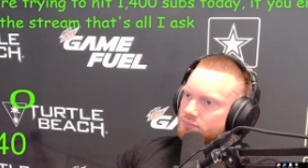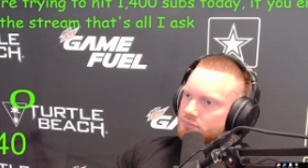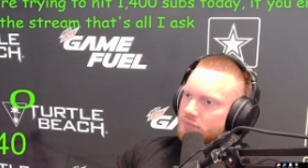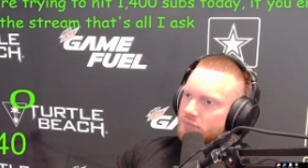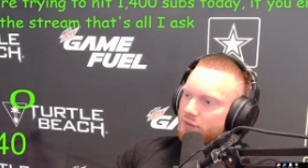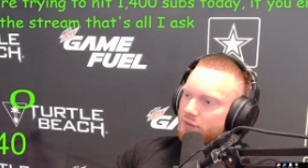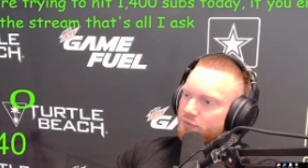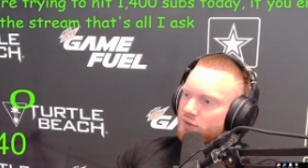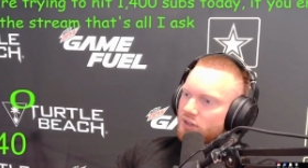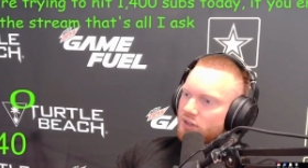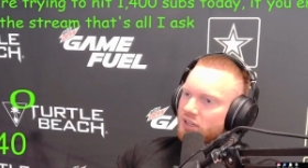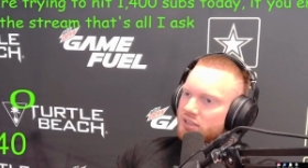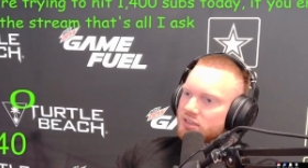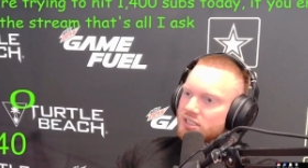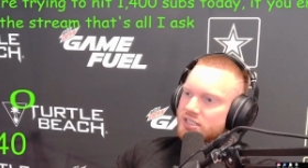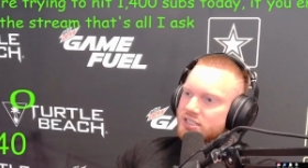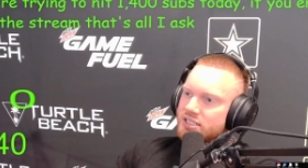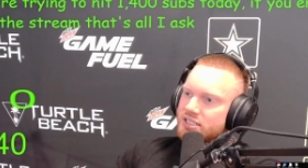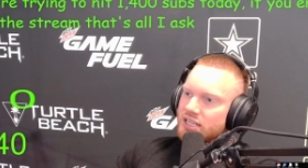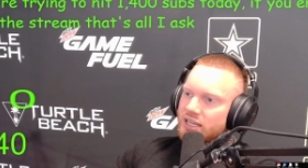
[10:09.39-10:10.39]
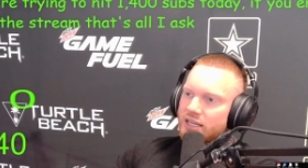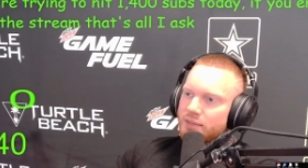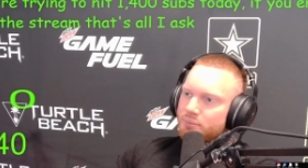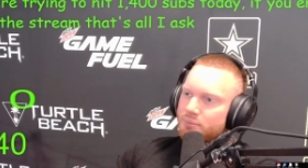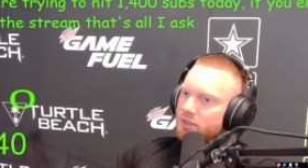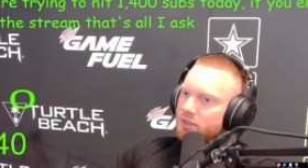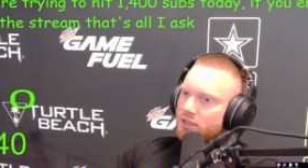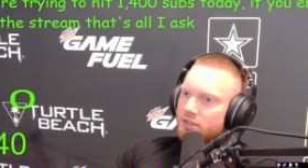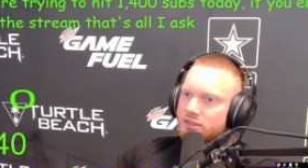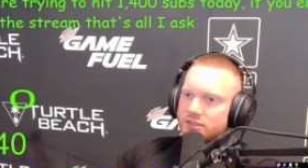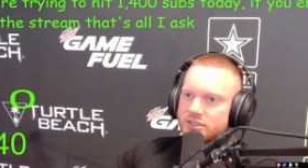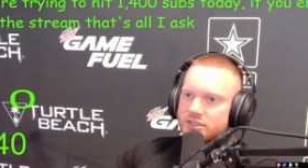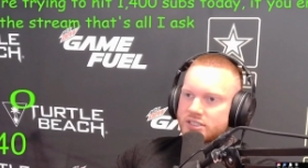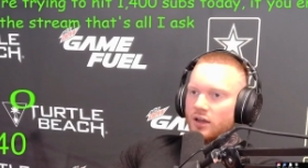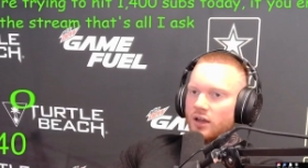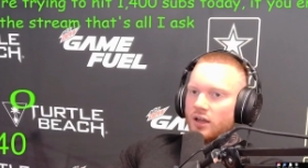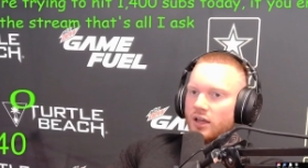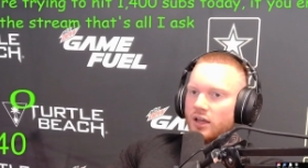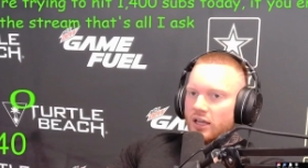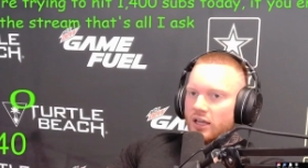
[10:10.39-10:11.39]
I feel like the same.
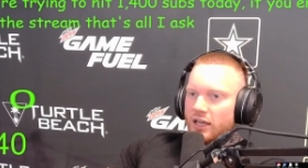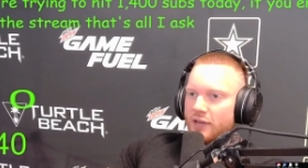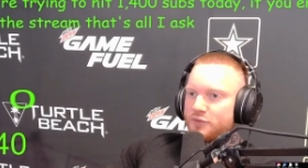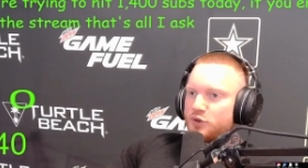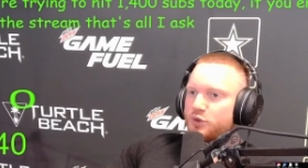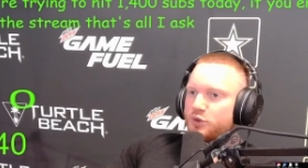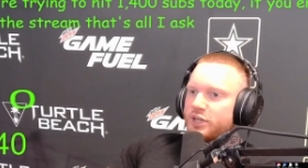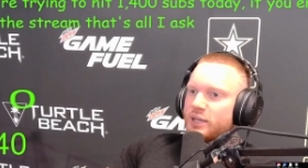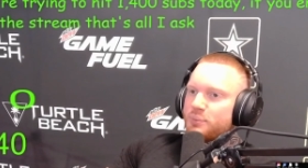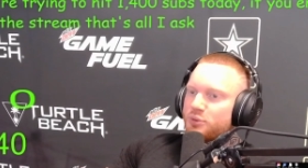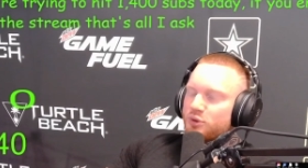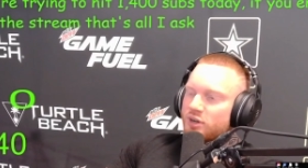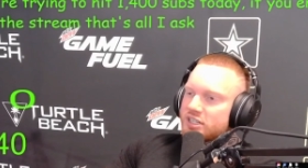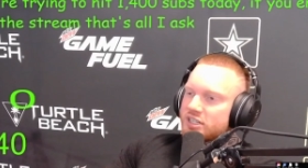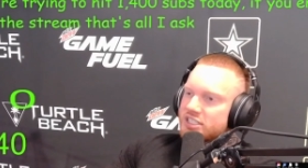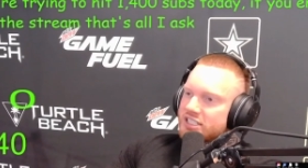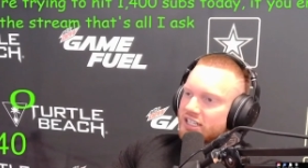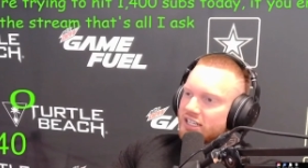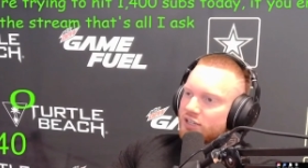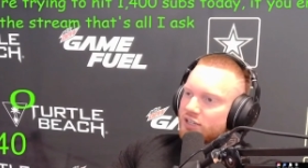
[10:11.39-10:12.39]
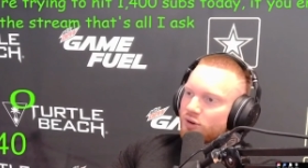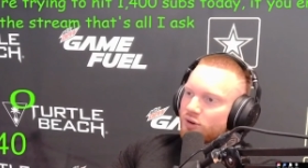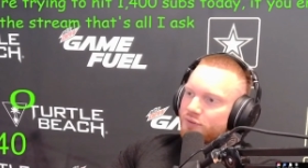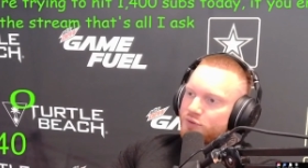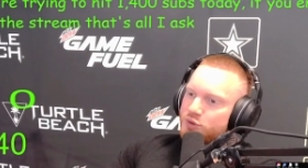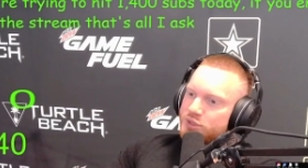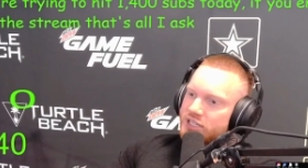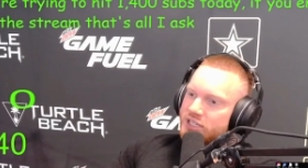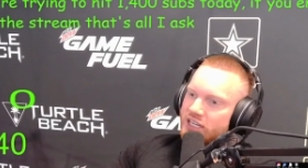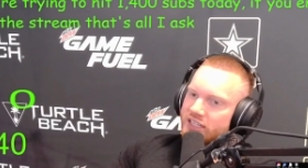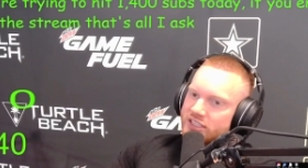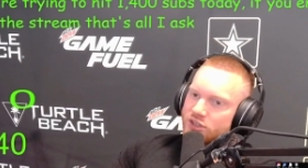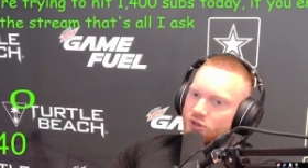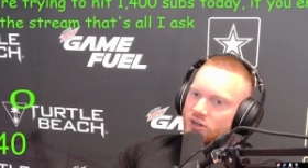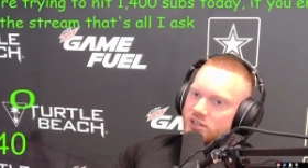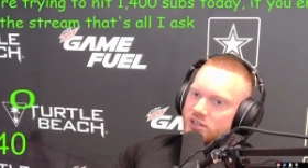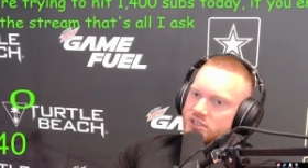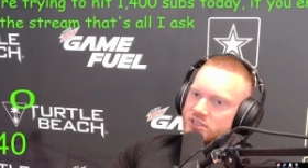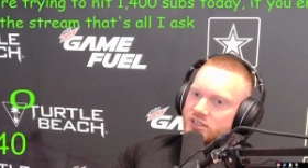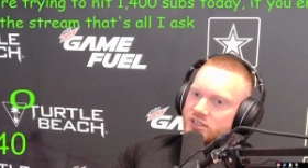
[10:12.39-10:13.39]
if you keep thrust in or if you take
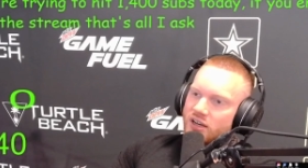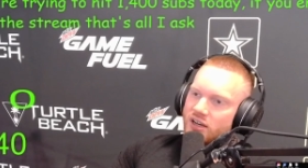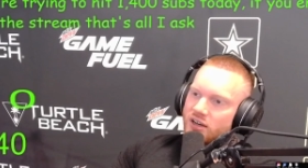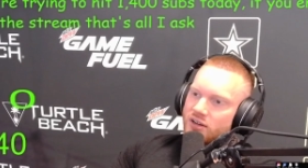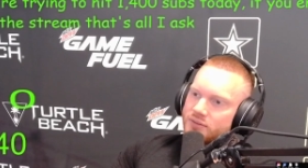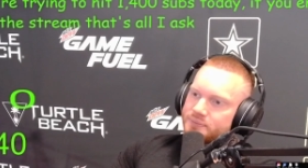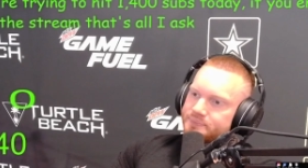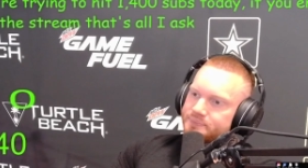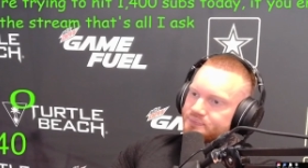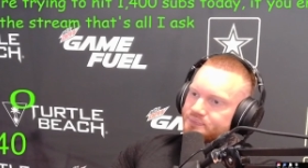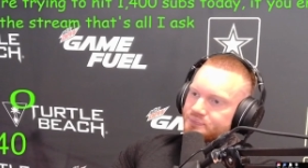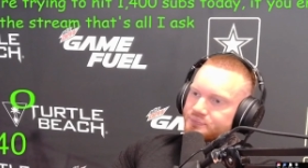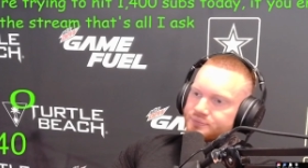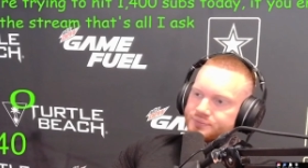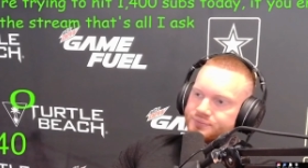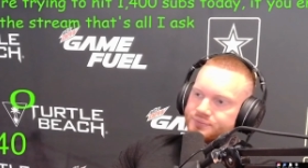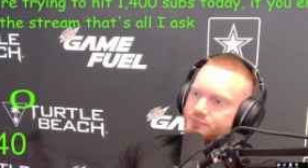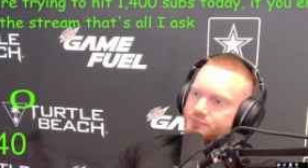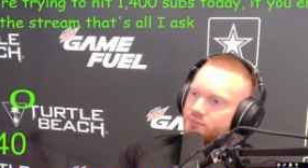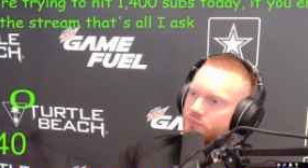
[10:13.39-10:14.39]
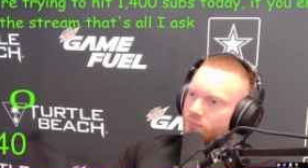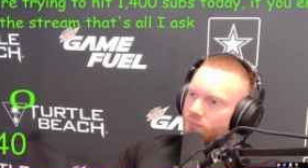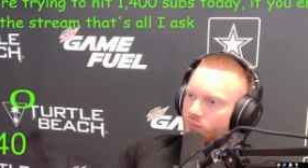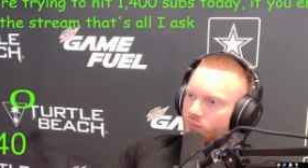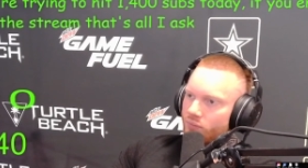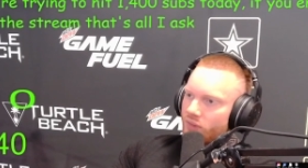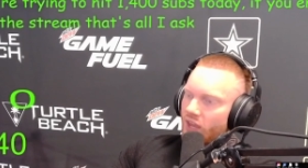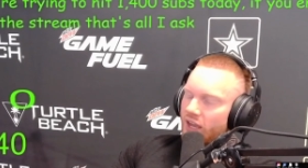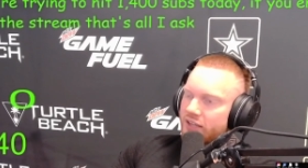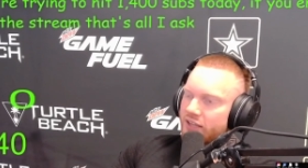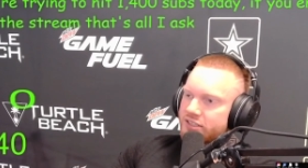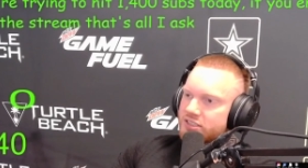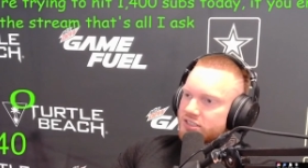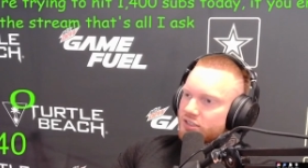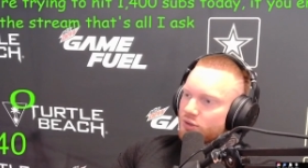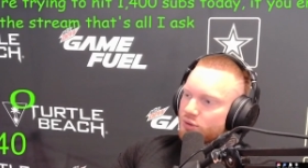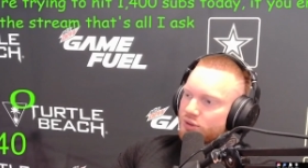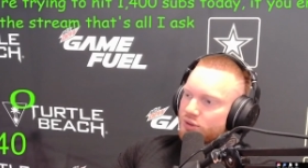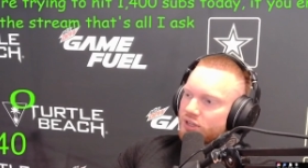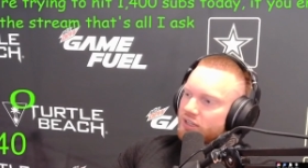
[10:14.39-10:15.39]
thrust out, I
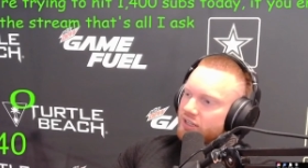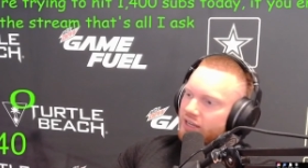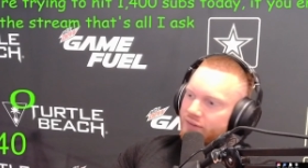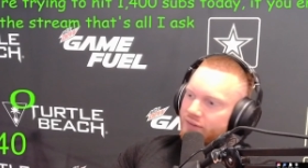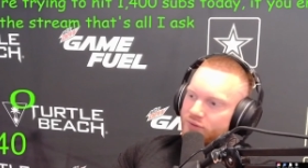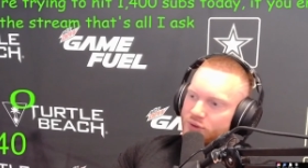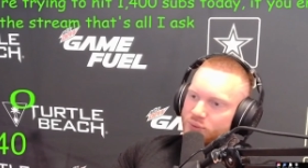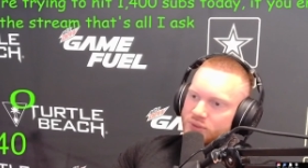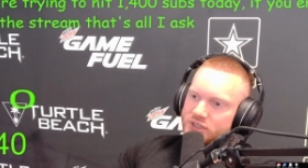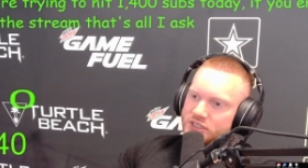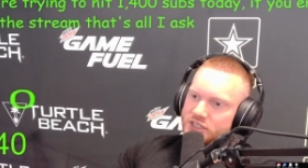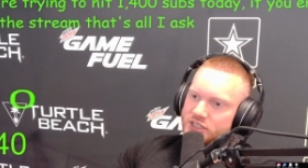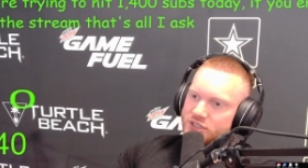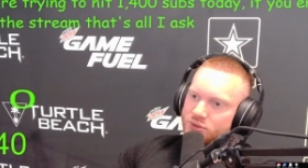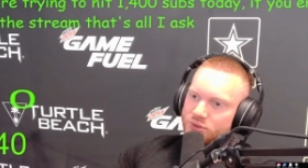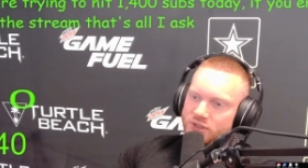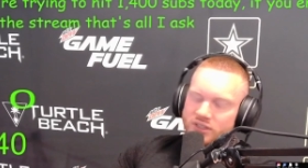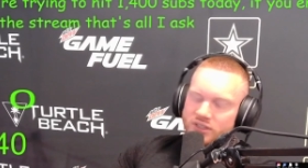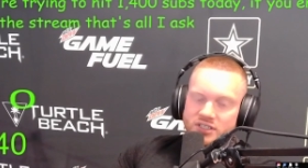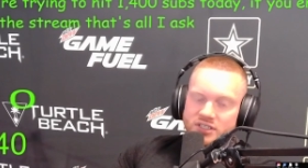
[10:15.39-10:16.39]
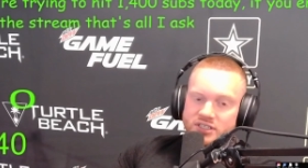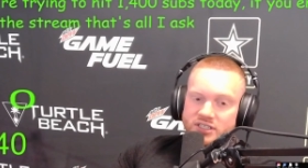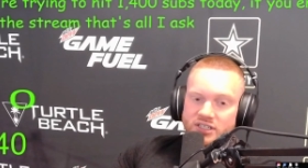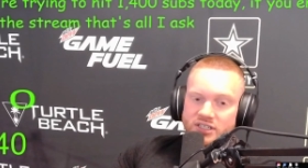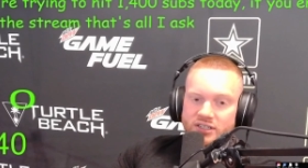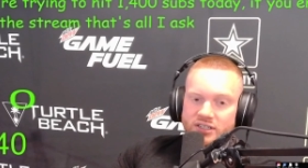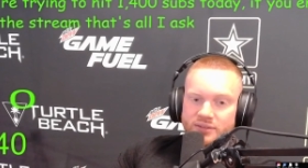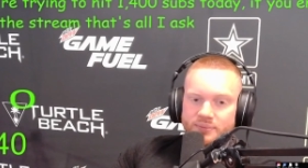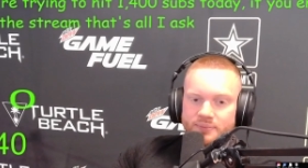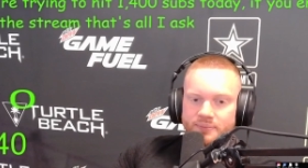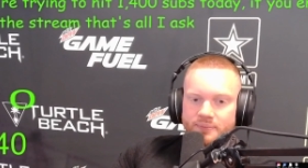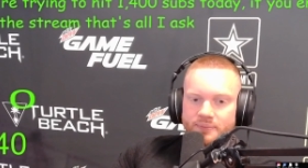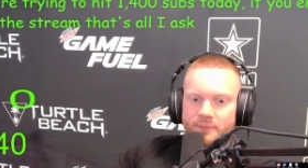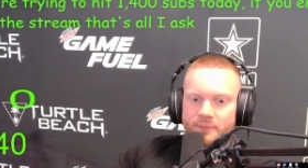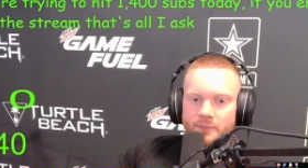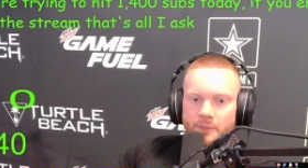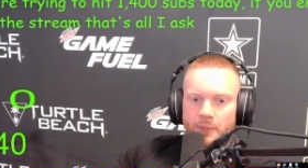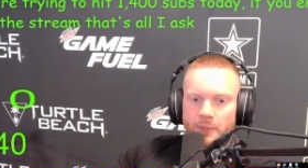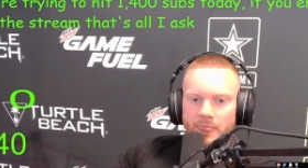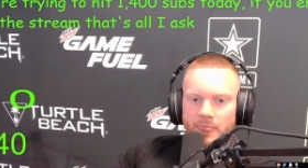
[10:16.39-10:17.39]
still think everyone's sort of the same.
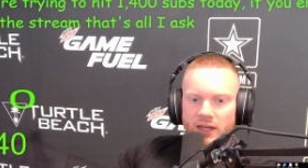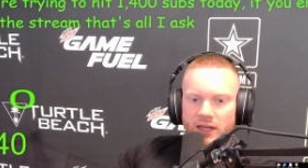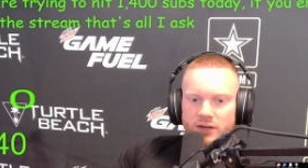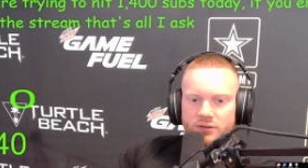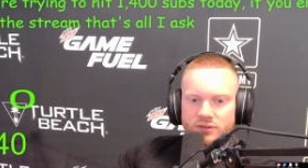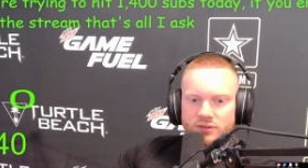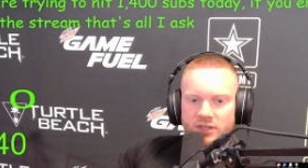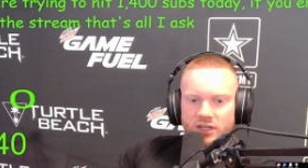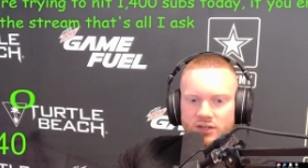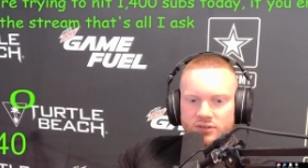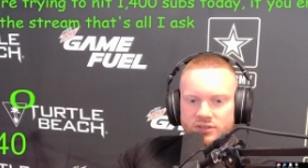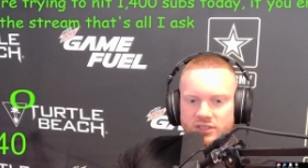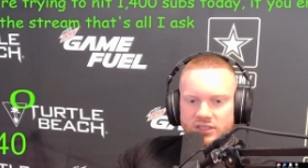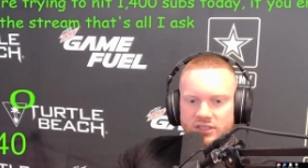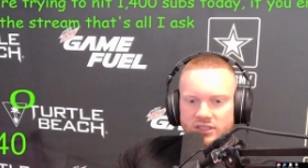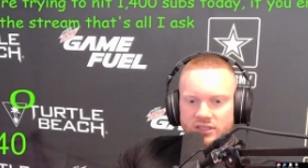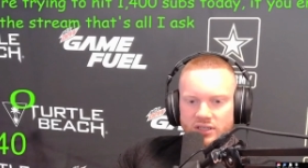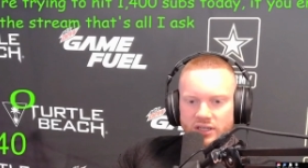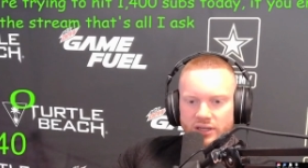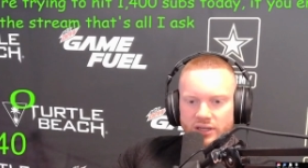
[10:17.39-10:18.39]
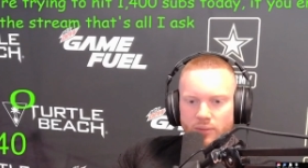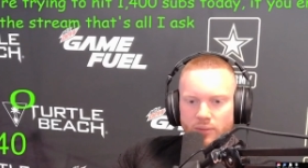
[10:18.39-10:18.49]
I don't. I don't think it like.